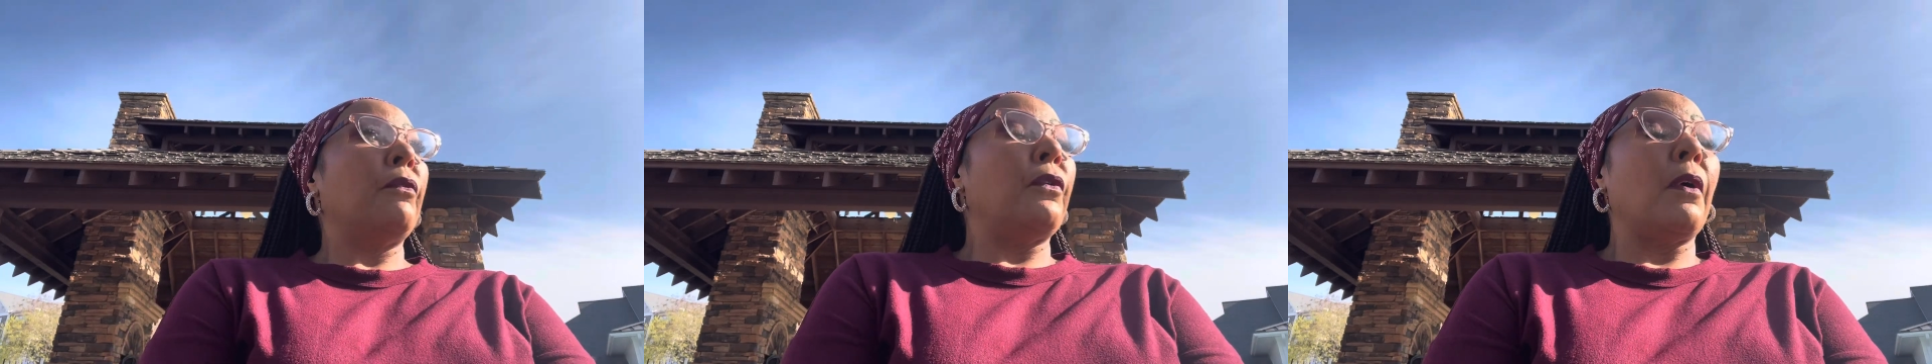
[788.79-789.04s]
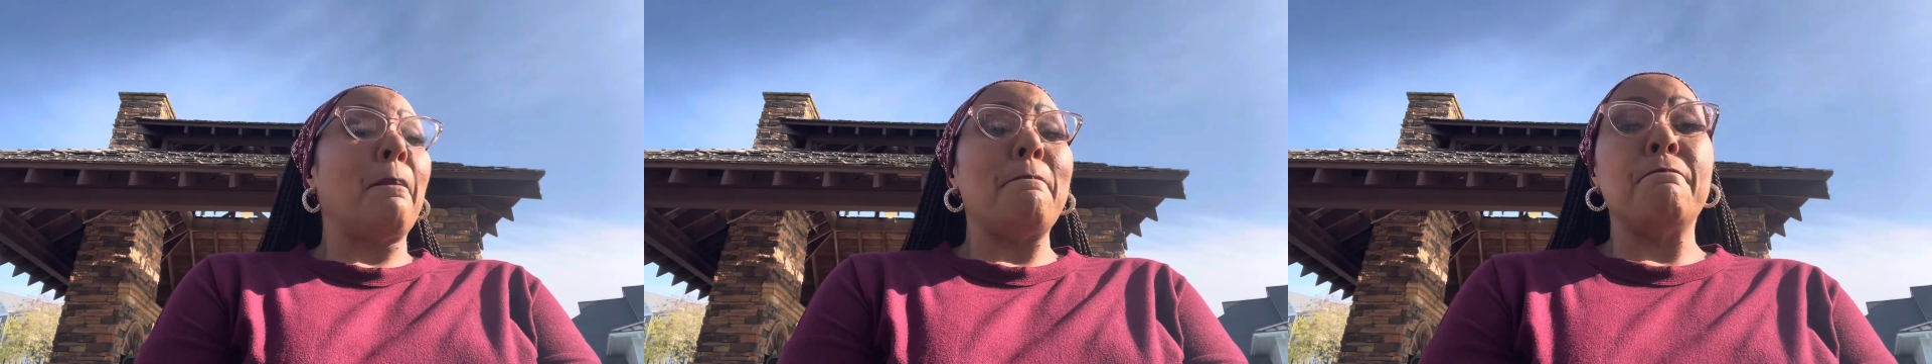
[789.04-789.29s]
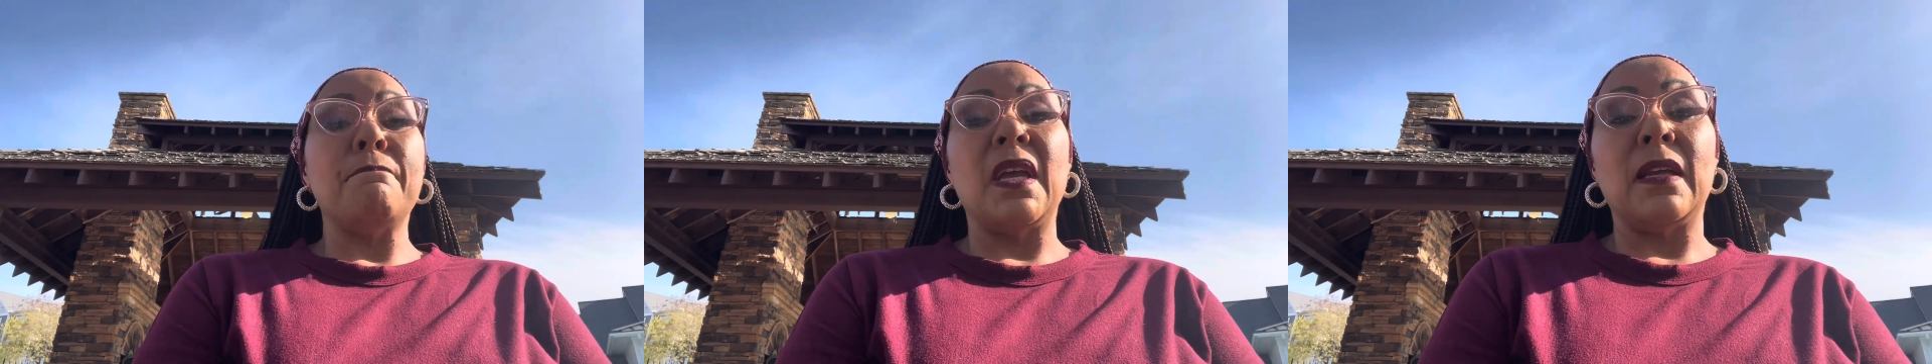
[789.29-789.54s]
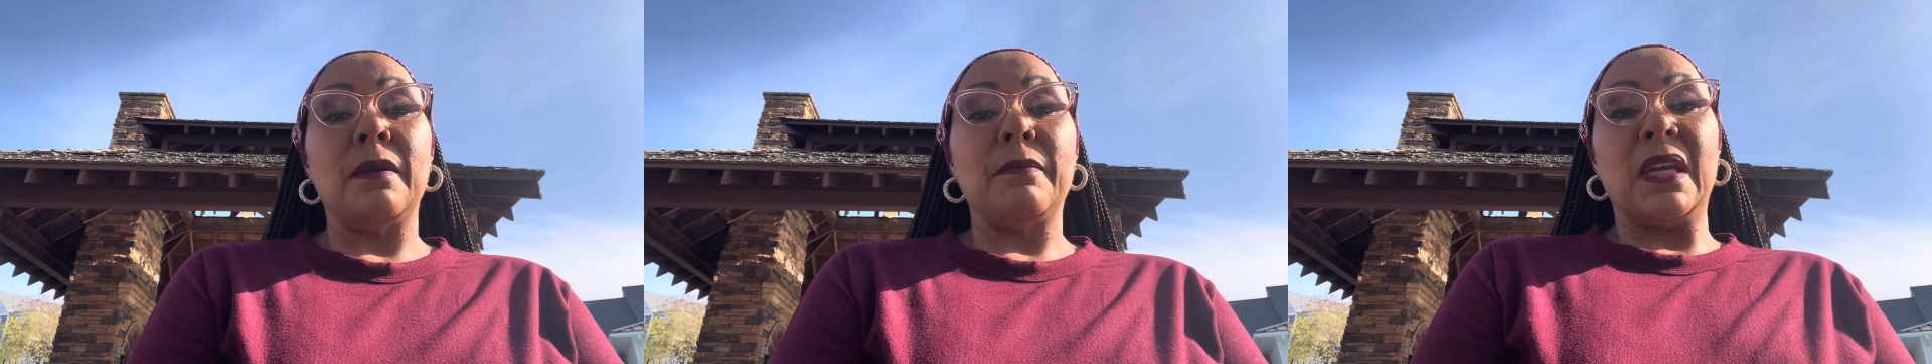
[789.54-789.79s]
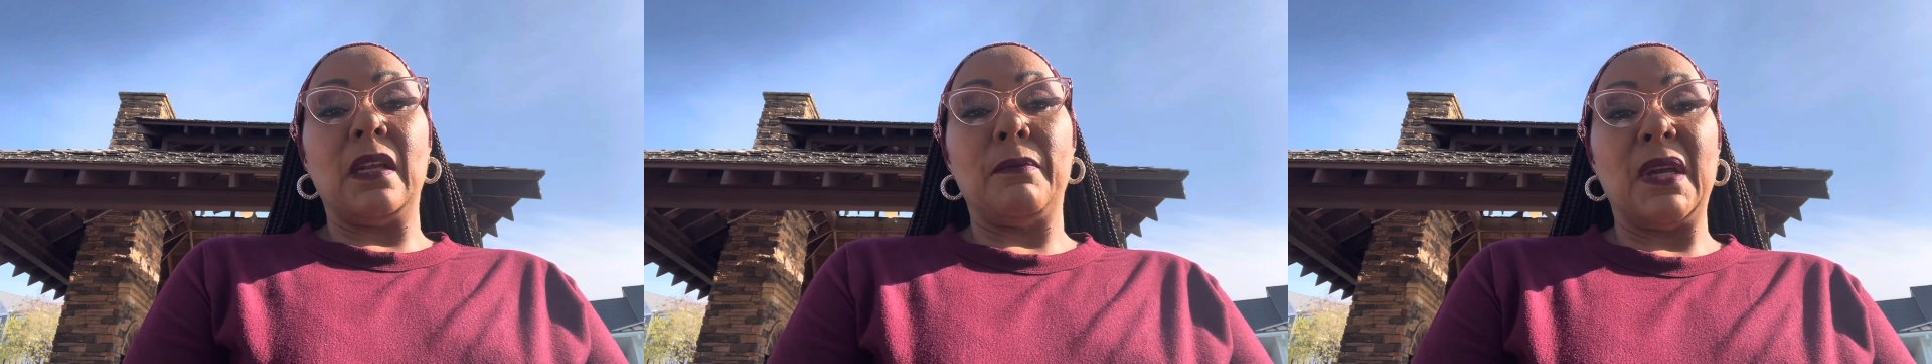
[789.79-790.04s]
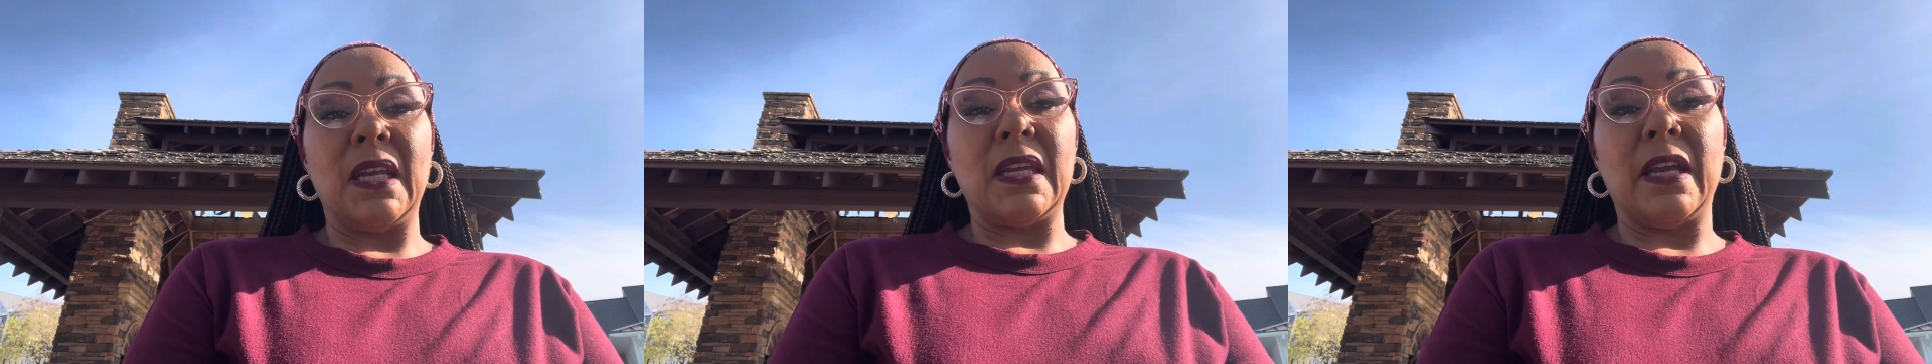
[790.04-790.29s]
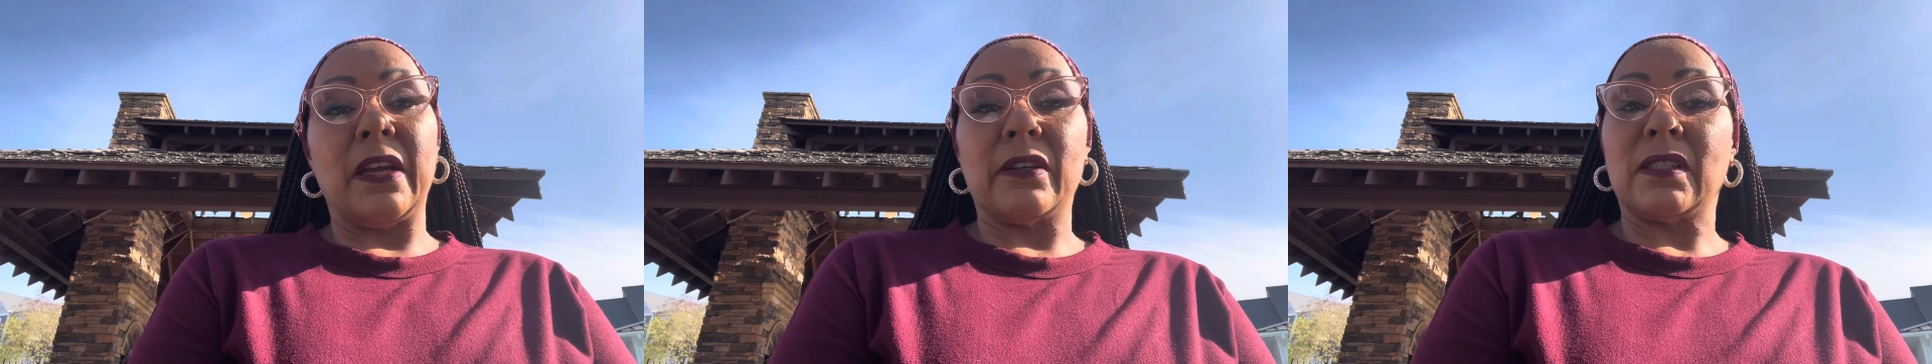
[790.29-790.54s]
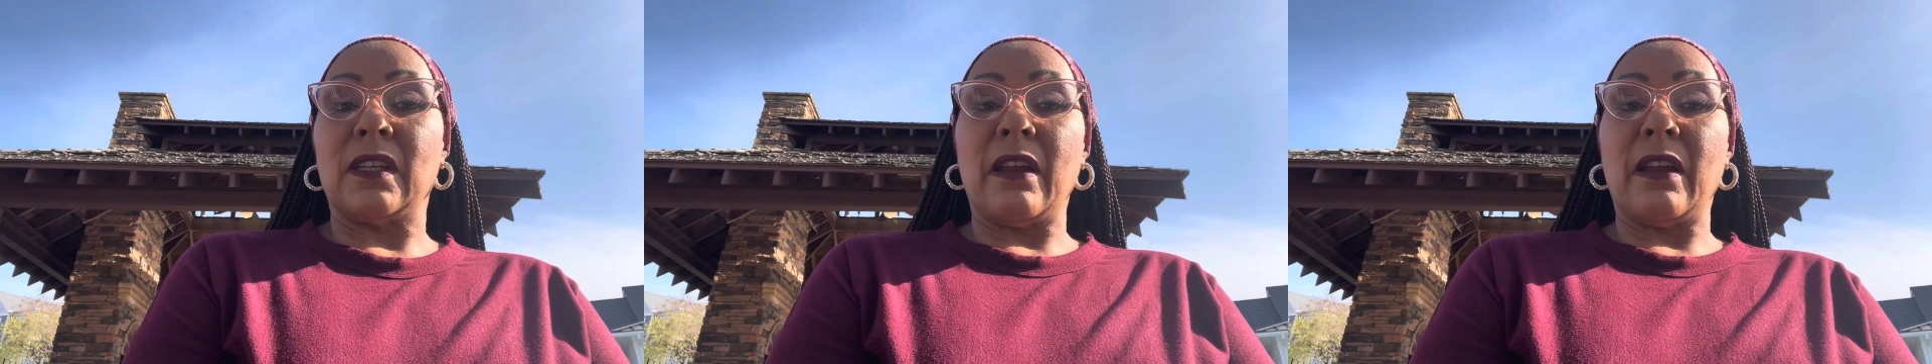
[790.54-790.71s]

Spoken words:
for many, many, many years.